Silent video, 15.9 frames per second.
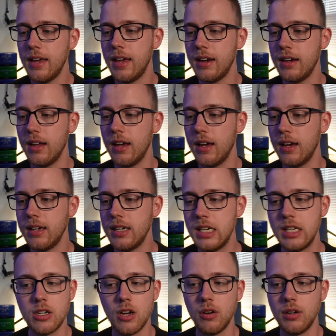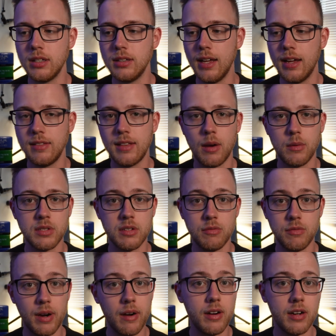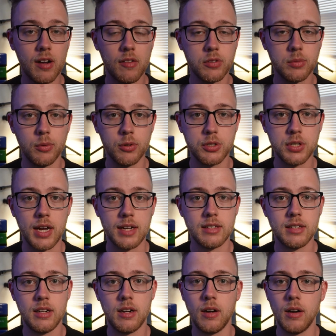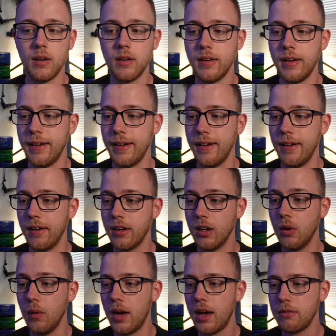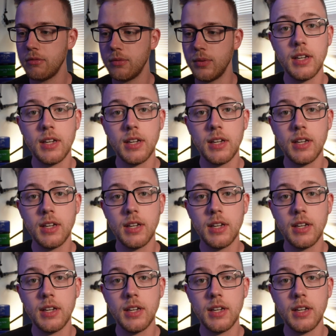and he noted that that was a very comfortable shot to hear go off.